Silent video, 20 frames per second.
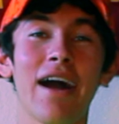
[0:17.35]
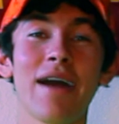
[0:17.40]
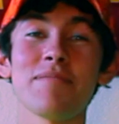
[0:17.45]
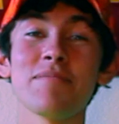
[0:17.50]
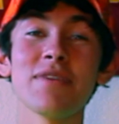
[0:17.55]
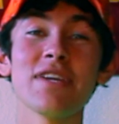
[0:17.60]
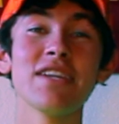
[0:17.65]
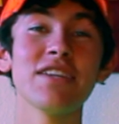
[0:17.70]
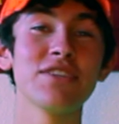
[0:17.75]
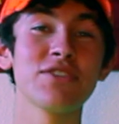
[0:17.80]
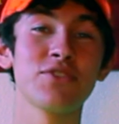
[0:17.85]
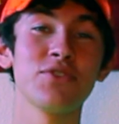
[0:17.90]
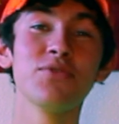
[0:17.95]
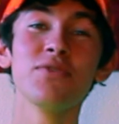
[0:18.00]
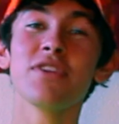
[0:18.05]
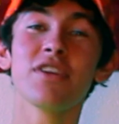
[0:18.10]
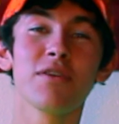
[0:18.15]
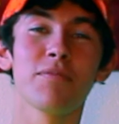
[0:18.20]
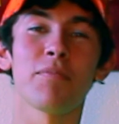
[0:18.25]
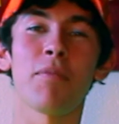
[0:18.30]
I mean,
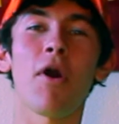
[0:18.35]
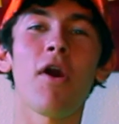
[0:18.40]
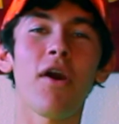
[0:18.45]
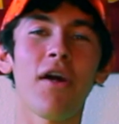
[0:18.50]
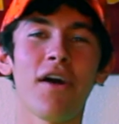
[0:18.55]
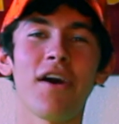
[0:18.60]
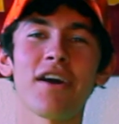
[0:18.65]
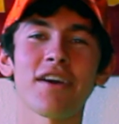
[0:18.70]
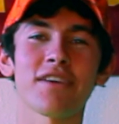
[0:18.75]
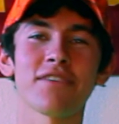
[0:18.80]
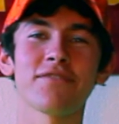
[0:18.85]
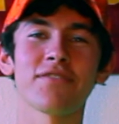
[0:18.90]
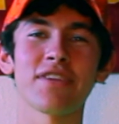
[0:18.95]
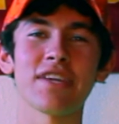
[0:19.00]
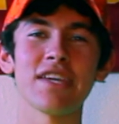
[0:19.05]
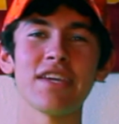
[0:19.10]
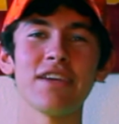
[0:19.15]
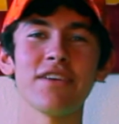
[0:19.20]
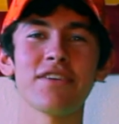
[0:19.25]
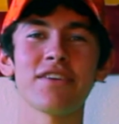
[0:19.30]
Junior Ball Hawk of the
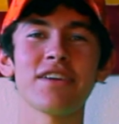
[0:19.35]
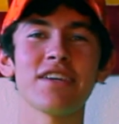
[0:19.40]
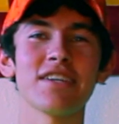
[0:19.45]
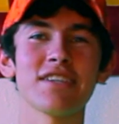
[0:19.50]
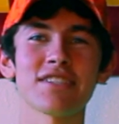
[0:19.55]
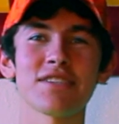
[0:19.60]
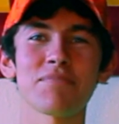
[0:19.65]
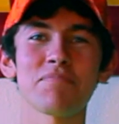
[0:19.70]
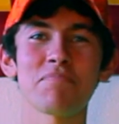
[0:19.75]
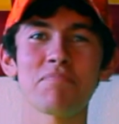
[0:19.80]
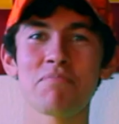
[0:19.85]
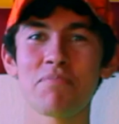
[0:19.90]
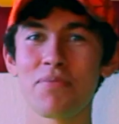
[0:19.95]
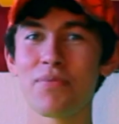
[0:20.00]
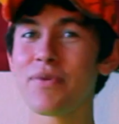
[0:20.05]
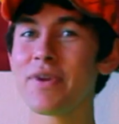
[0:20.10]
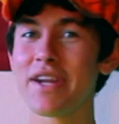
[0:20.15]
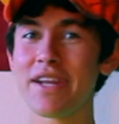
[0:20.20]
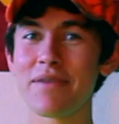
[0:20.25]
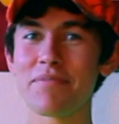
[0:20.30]
Year is a
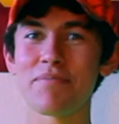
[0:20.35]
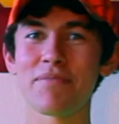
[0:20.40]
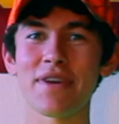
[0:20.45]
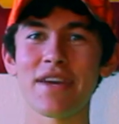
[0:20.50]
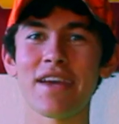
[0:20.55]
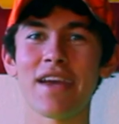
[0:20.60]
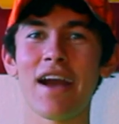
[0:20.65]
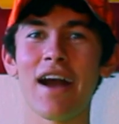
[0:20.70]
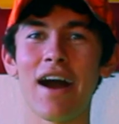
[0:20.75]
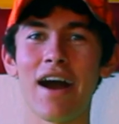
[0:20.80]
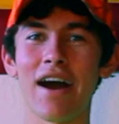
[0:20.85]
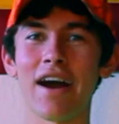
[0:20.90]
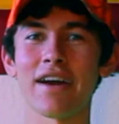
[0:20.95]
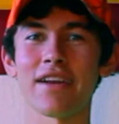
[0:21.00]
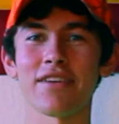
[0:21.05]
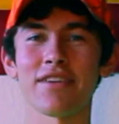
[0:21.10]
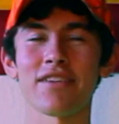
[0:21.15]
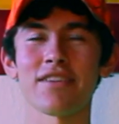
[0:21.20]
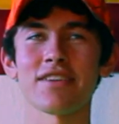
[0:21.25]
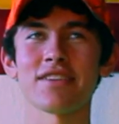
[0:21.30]
pretty big
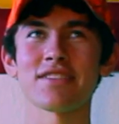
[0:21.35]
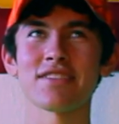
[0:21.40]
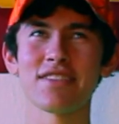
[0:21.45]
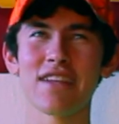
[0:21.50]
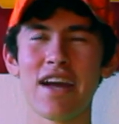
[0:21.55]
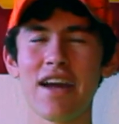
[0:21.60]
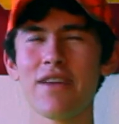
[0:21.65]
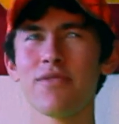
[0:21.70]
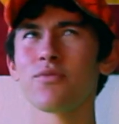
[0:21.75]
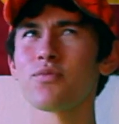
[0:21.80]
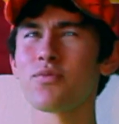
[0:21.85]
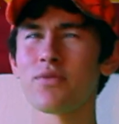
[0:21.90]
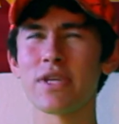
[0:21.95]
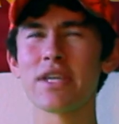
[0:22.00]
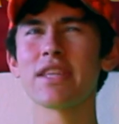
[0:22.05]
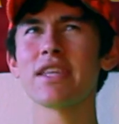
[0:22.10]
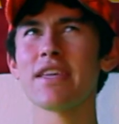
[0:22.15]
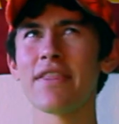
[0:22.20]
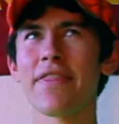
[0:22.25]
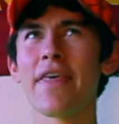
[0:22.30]
honor. It's not
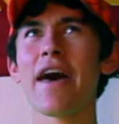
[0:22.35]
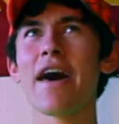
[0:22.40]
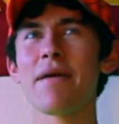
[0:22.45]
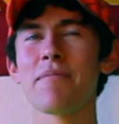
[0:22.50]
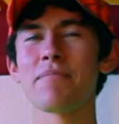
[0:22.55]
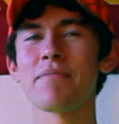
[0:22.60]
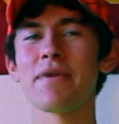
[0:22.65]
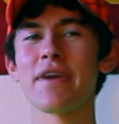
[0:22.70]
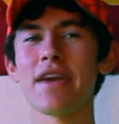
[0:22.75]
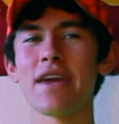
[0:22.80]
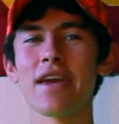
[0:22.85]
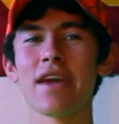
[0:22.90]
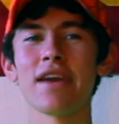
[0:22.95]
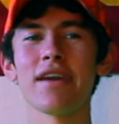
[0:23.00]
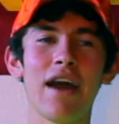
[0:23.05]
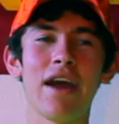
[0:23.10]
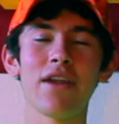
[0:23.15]
really that big.